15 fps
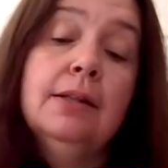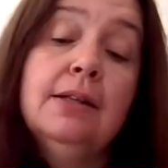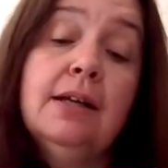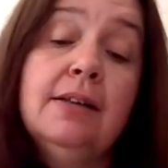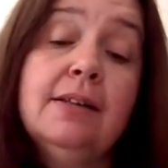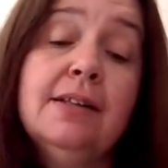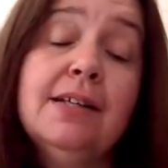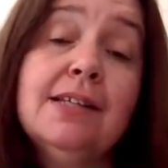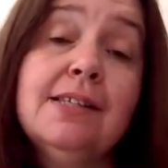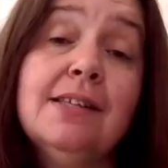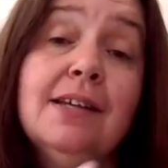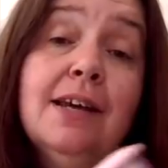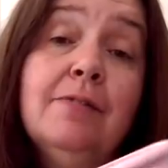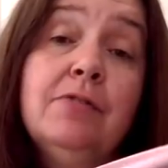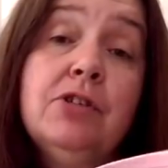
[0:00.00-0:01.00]
Now, the next
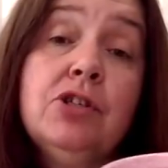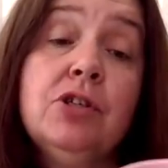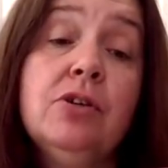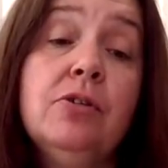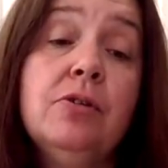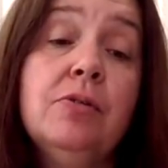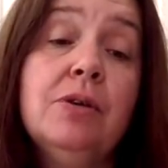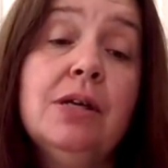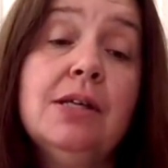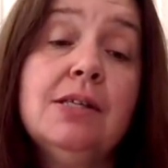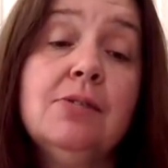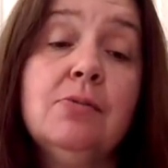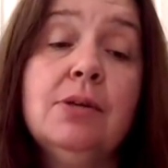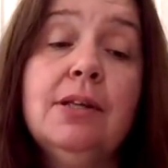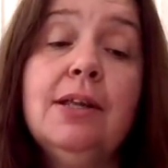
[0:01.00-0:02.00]
thing I have to show you
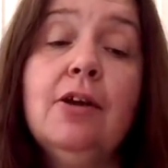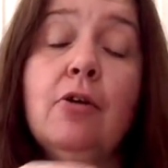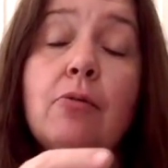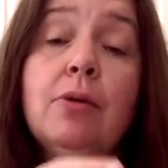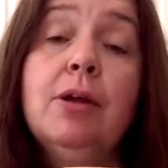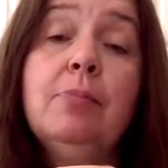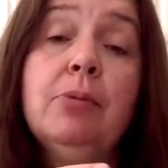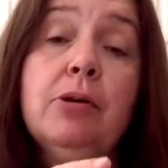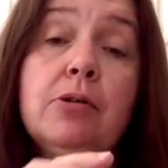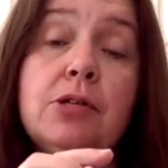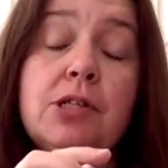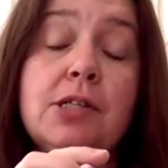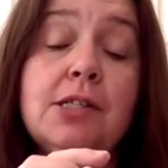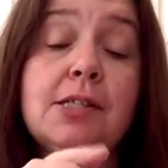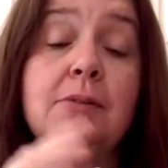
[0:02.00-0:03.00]
is really a
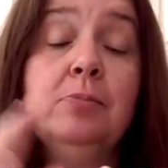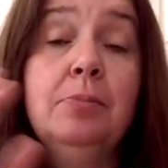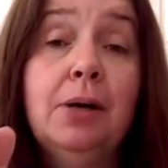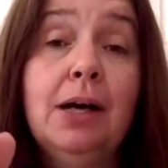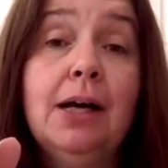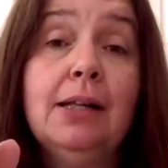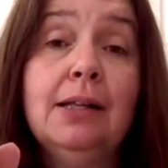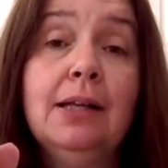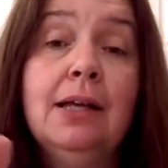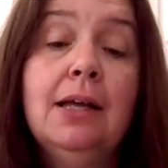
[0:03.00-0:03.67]
repurchase, but